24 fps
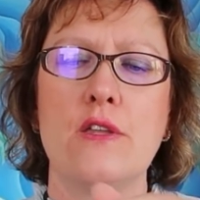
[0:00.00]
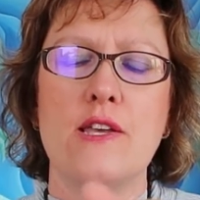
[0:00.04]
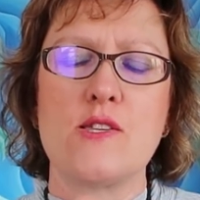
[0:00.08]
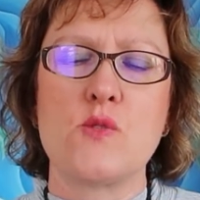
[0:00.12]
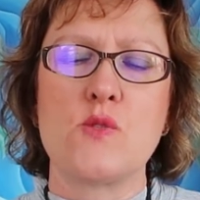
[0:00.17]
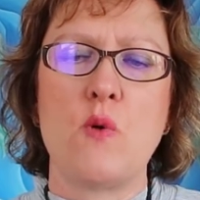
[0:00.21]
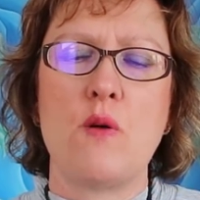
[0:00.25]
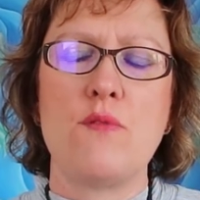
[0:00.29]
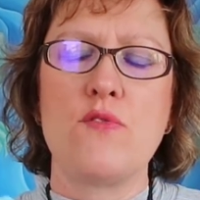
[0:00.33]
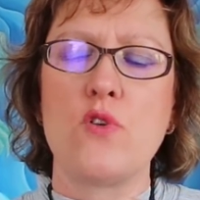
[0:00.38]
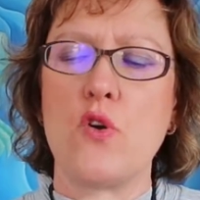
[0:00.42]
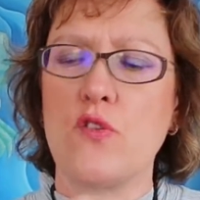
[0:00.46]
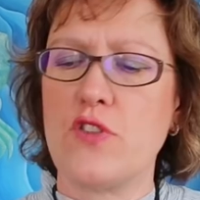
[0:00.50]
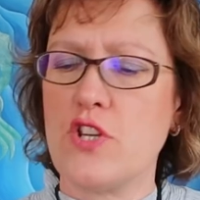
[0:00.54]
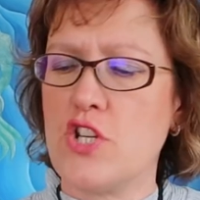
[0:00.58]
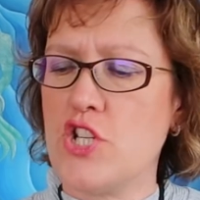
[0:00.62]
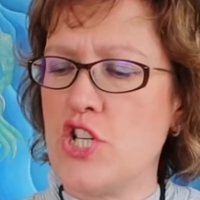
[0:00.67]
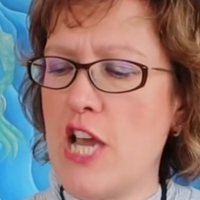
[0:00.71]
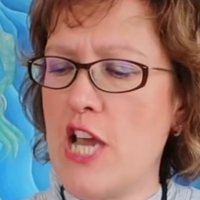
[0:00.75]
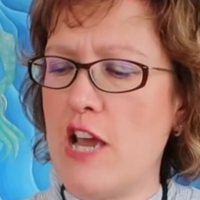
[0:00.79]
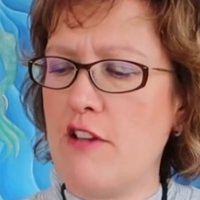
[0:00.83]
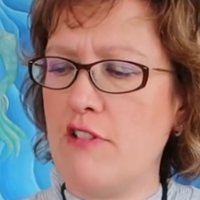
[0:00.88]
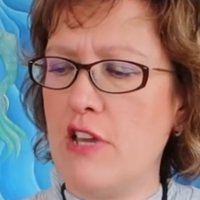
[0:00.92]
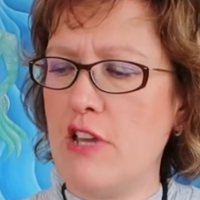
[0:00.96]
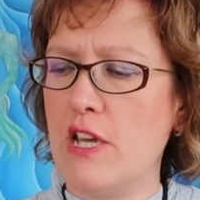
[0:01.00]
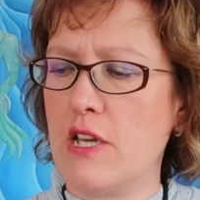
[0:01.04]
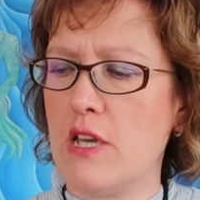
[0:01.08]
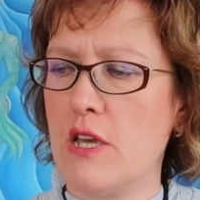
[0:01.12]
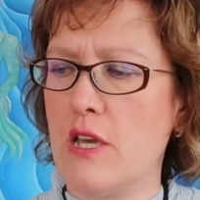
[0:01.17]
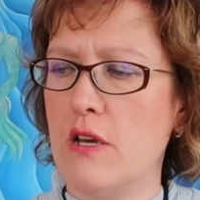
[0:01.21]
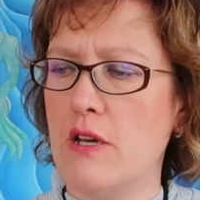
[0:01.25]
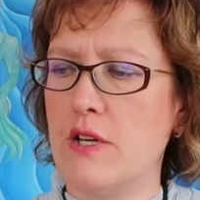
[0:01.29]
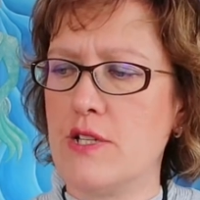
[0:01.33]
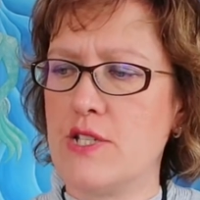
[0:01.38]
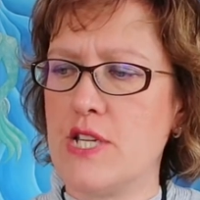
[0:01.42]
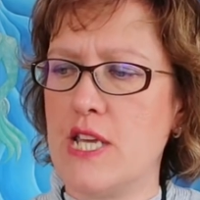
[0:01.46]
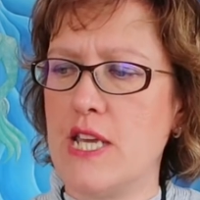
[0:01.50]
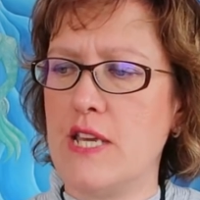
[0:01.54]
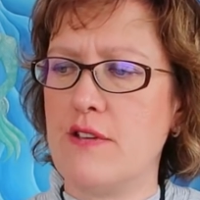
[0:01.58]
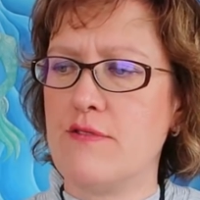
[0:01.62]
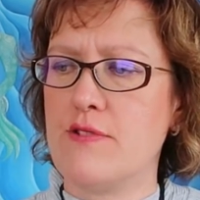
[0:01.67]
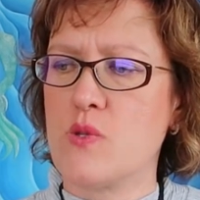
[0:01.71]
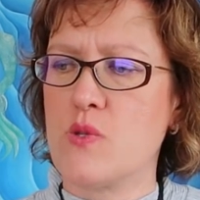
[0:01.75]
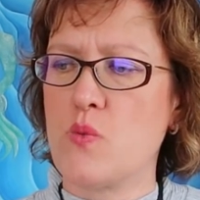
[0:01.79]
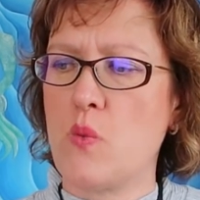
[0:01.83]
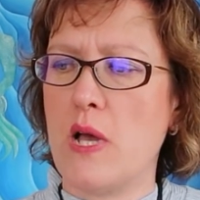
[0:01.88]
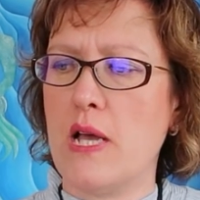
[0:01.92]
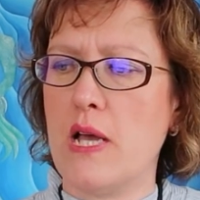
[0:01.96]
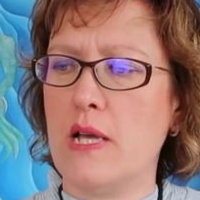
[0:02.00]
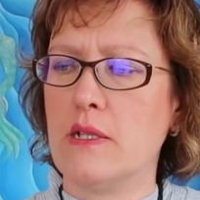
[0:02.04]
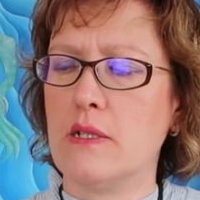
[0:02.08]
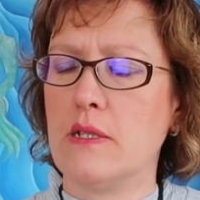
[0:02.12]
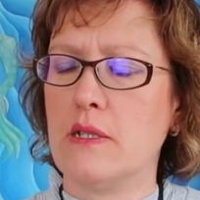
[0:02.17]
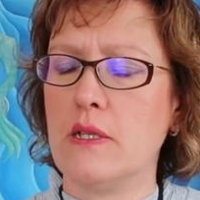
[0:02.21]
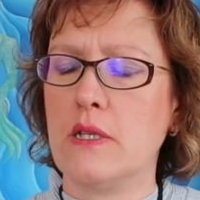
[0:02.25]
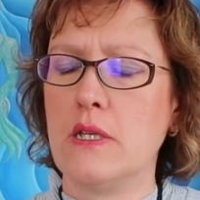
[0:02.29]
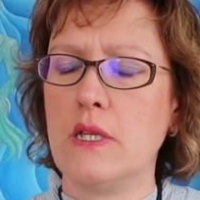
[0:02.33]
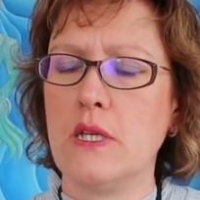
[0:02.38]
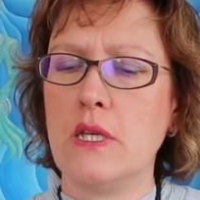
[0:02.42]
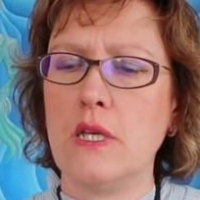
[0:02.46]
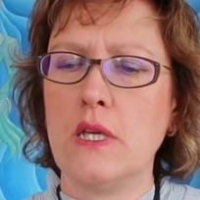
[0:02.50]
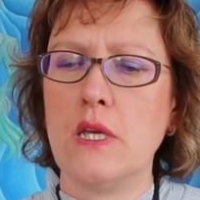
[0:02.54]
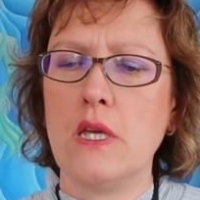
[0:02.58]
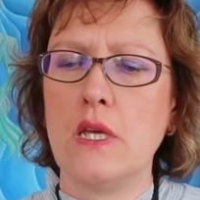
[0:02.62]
That's why we've got the Chariot card here as well.